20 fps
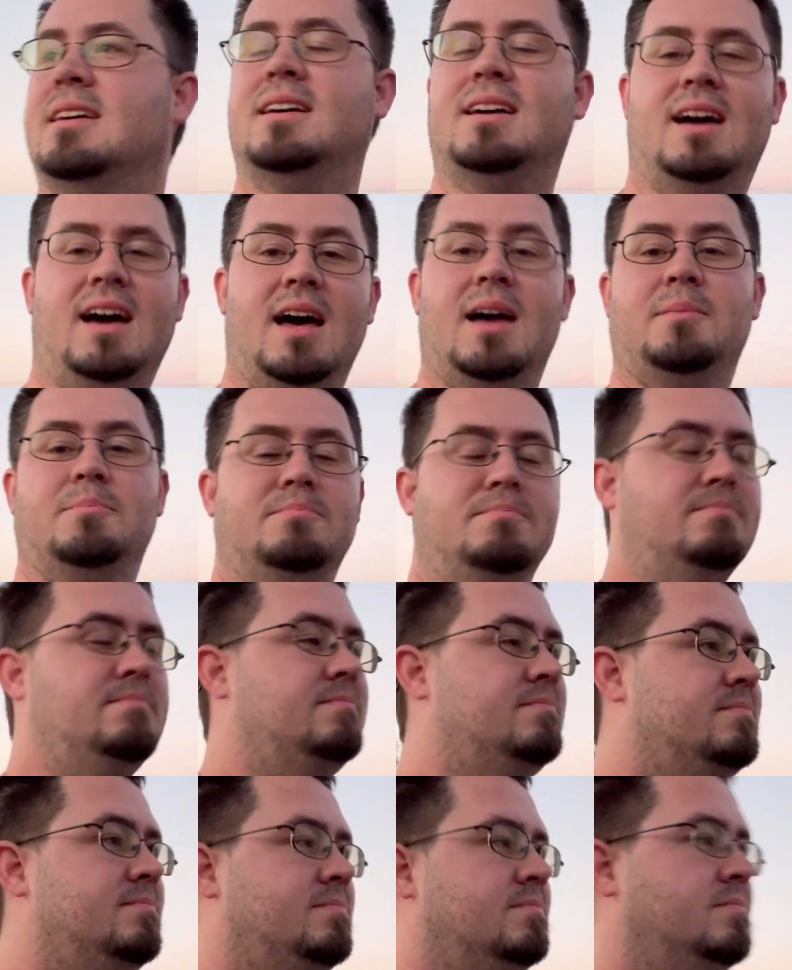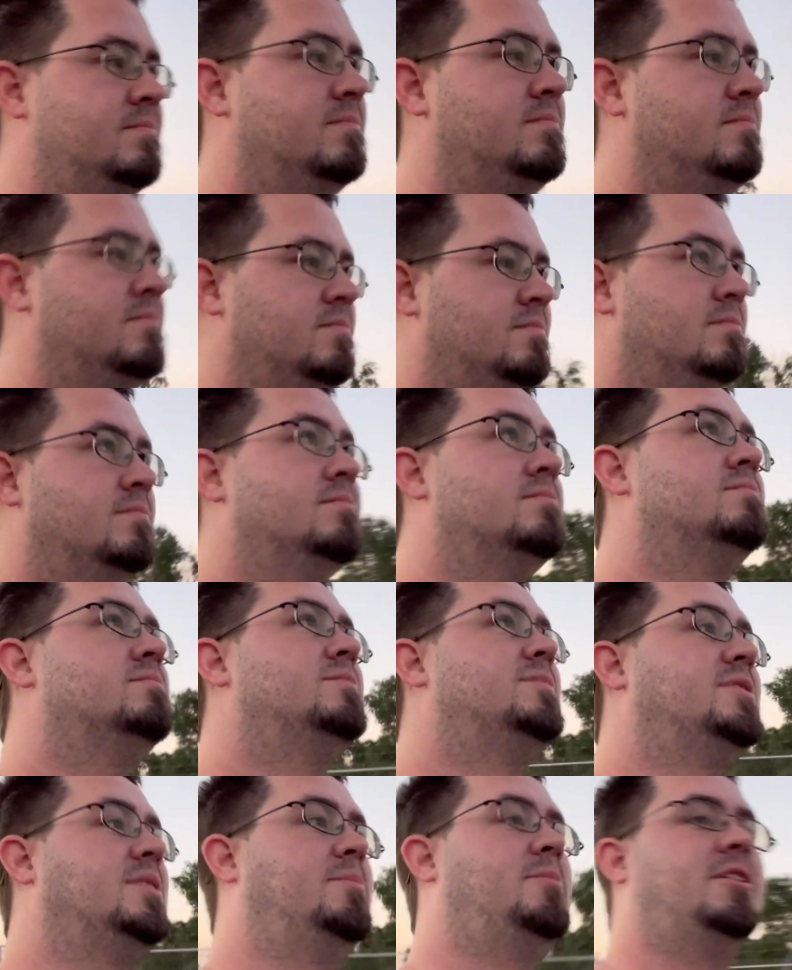I'm
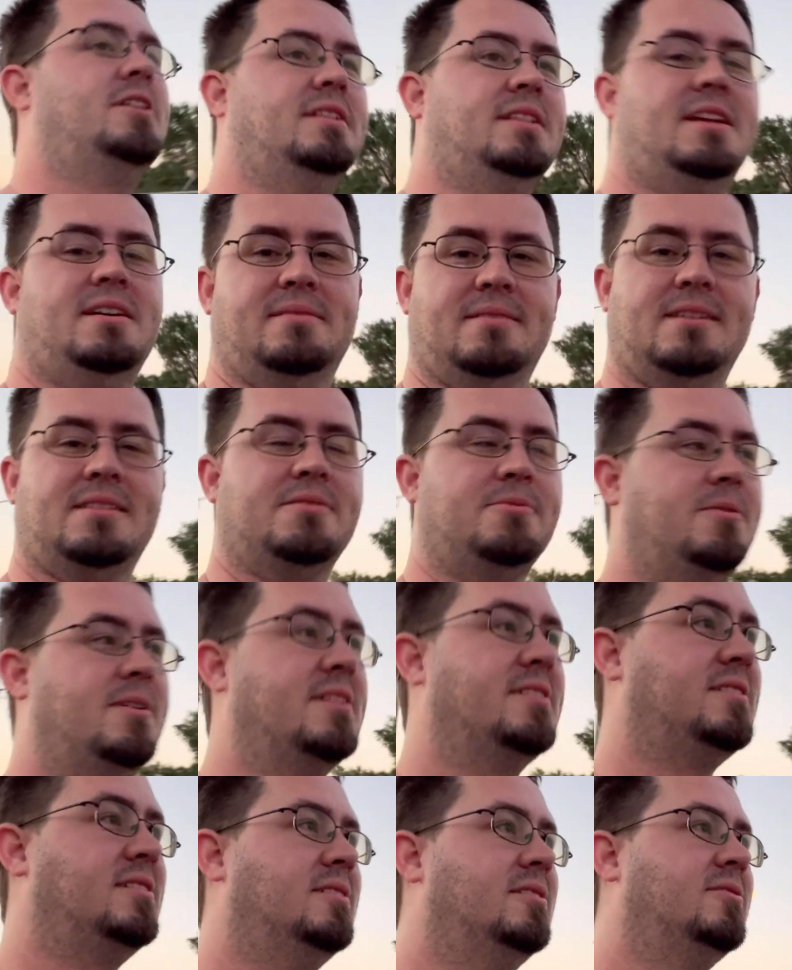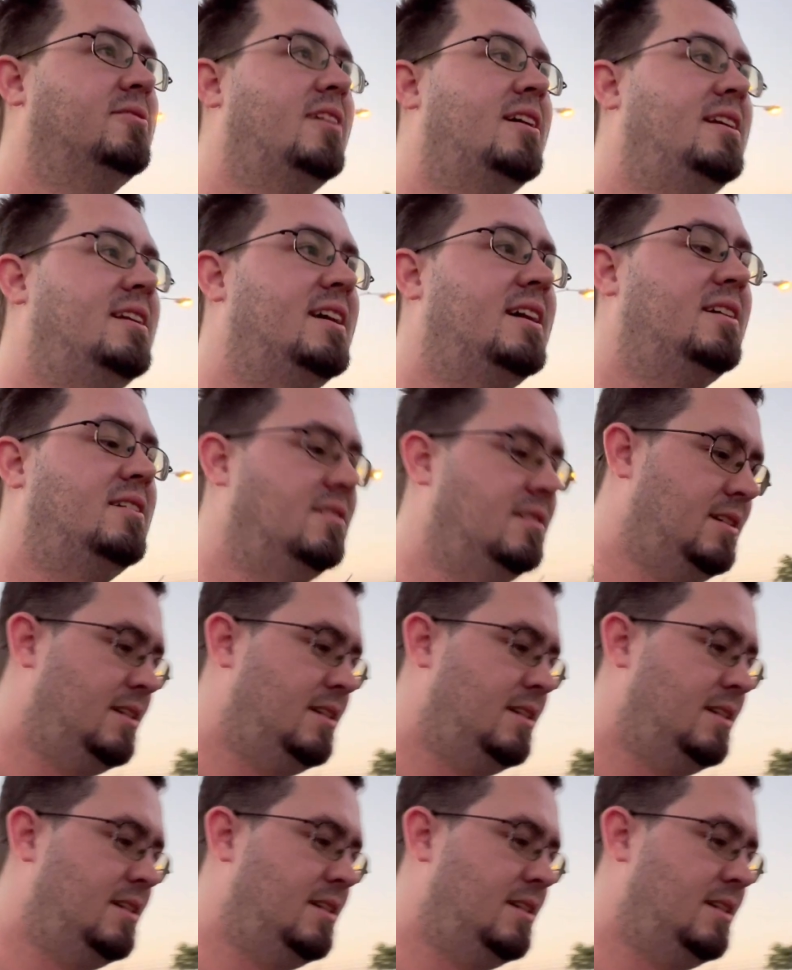somewhat loving the weather right now.